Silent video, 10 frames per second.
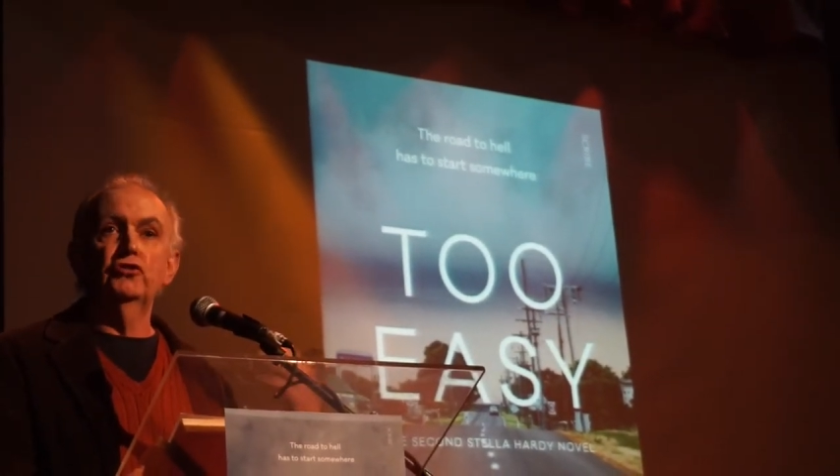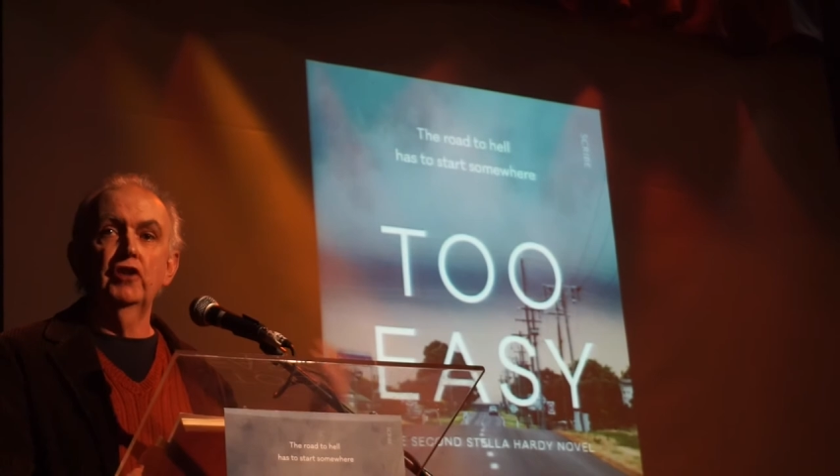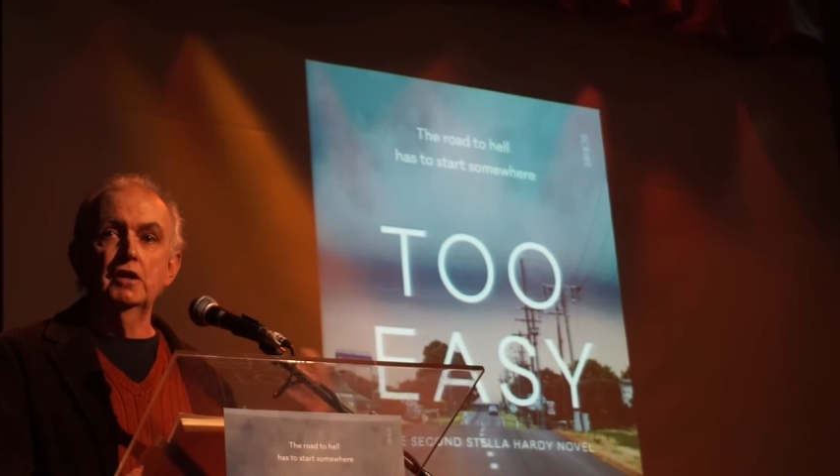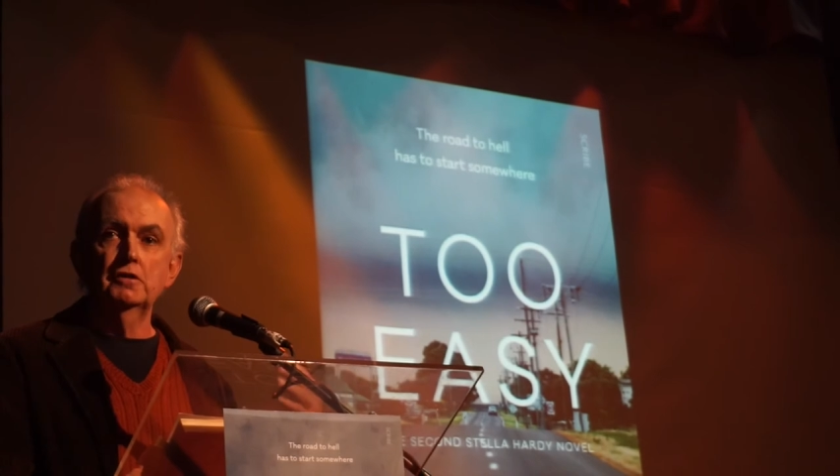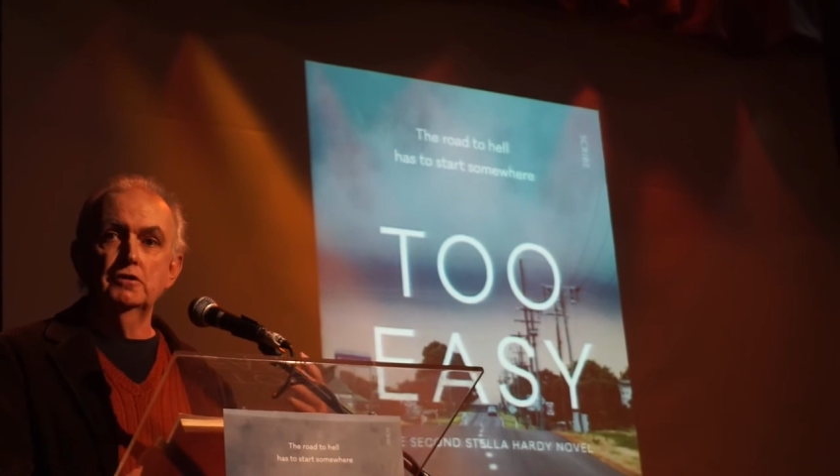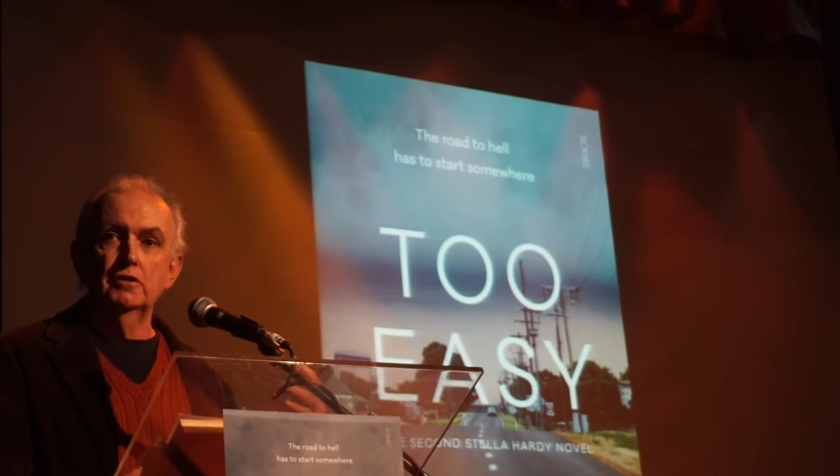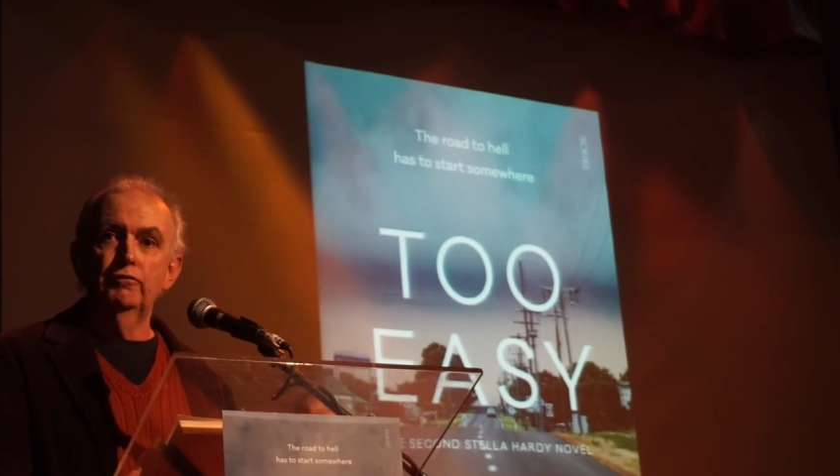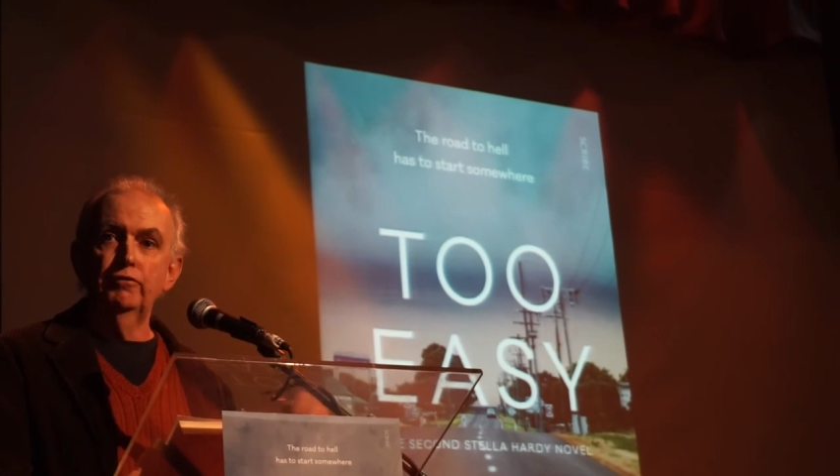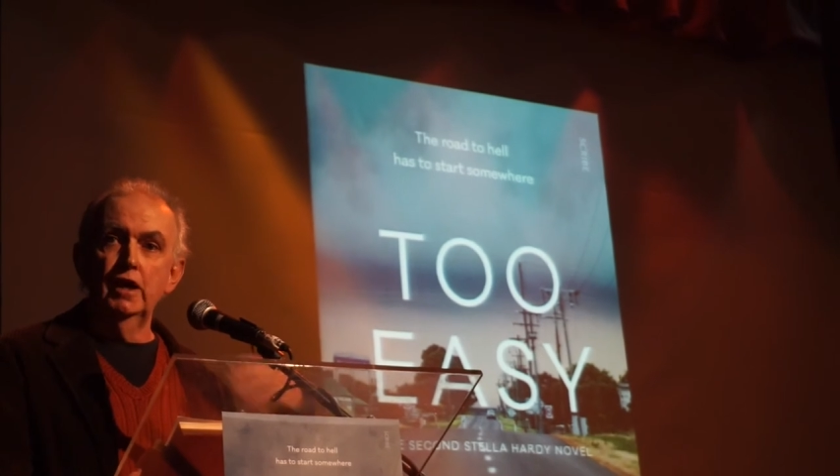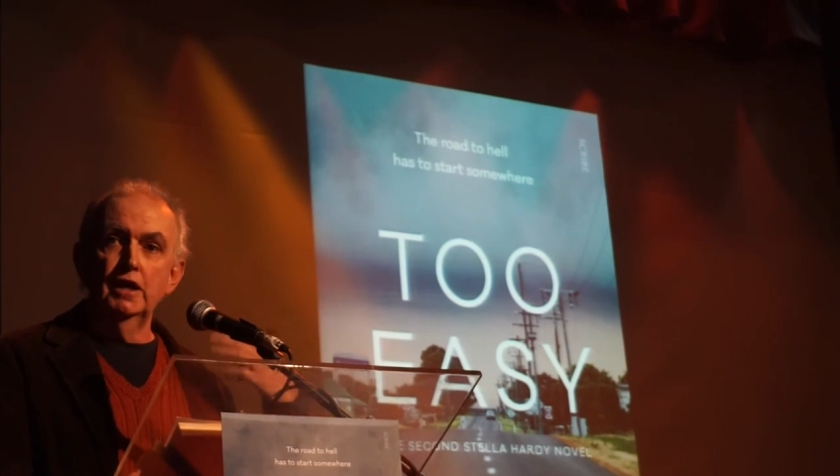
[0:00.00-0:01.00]
sentence and
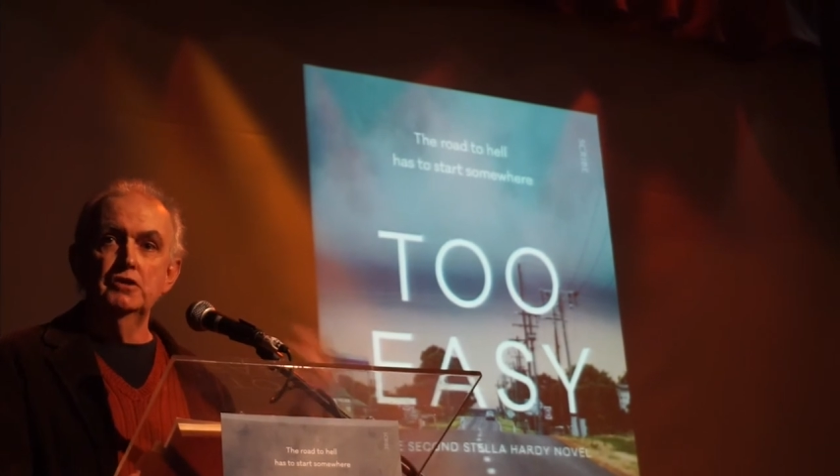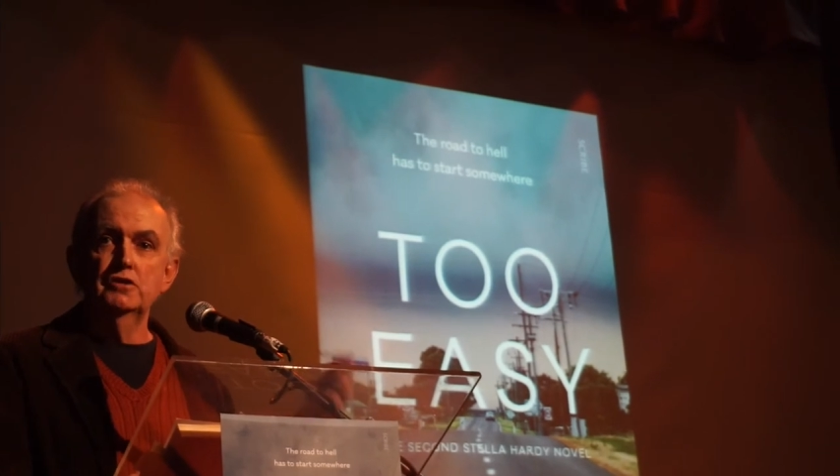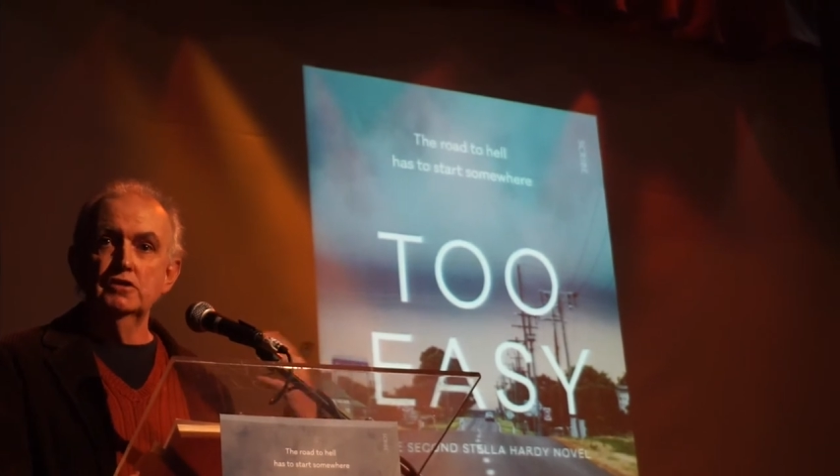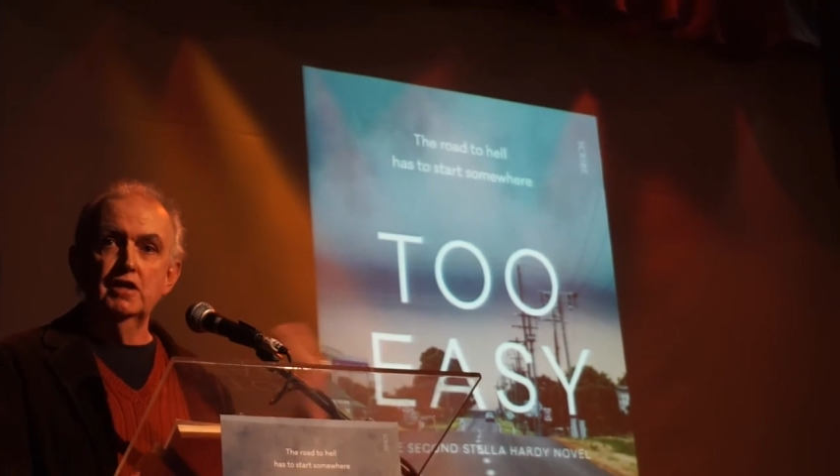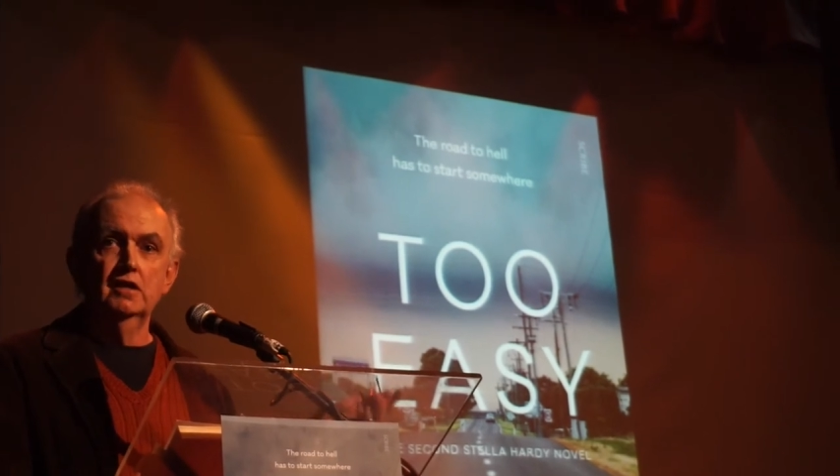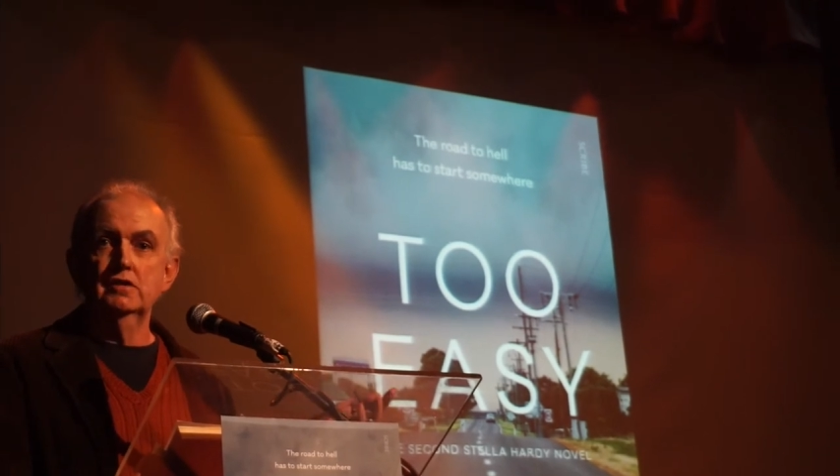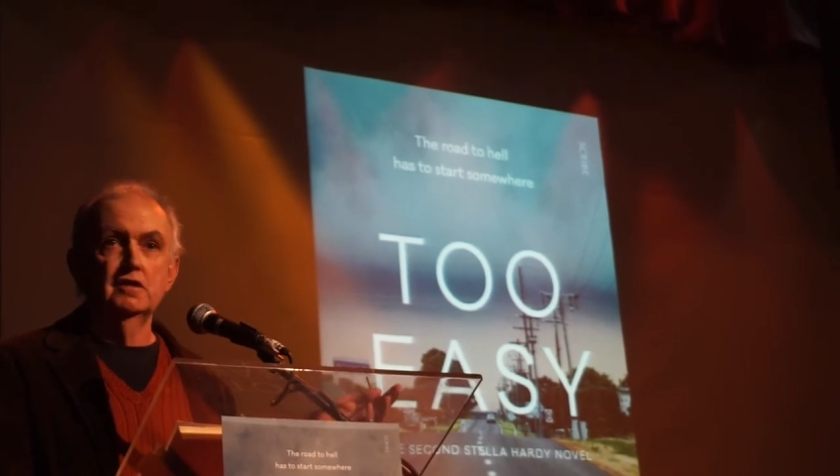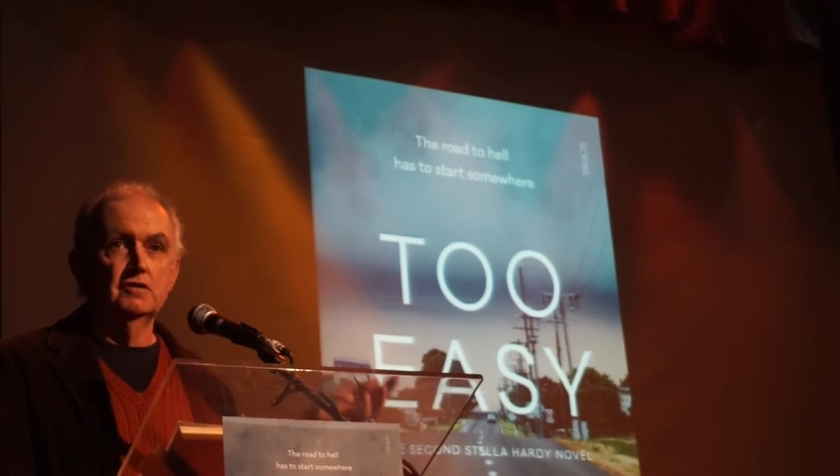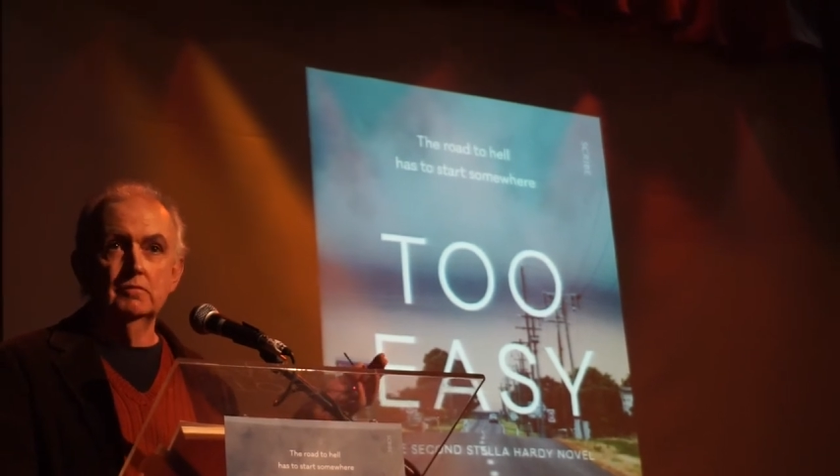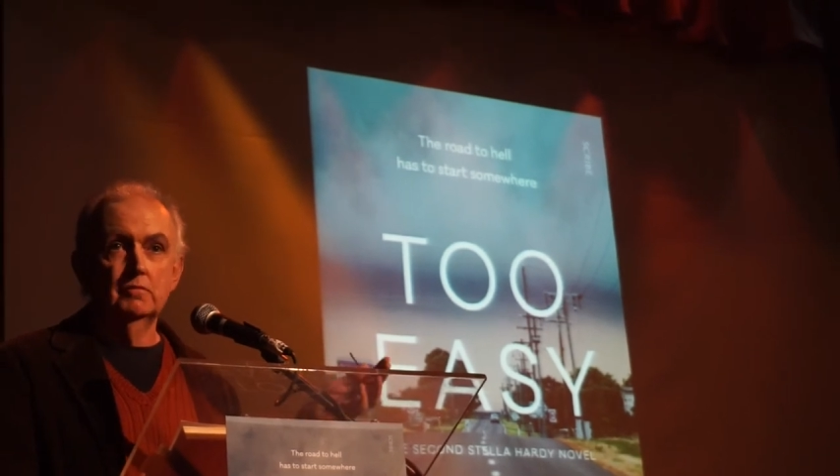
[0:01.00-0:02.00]
phrase just has
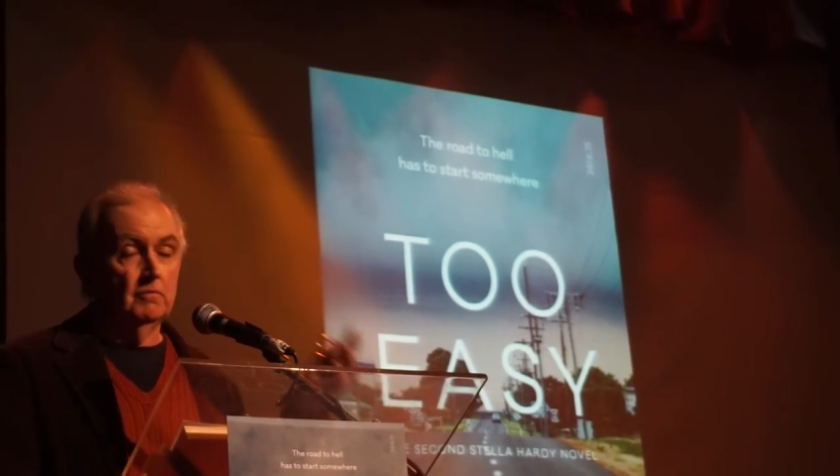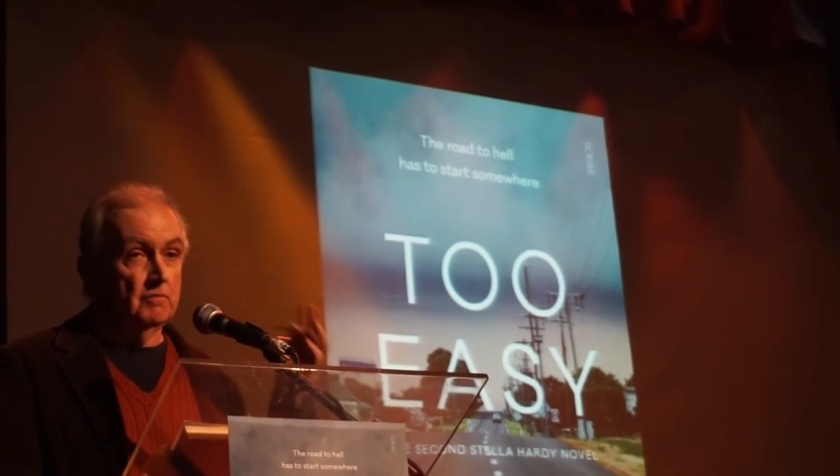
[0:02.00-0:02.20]
this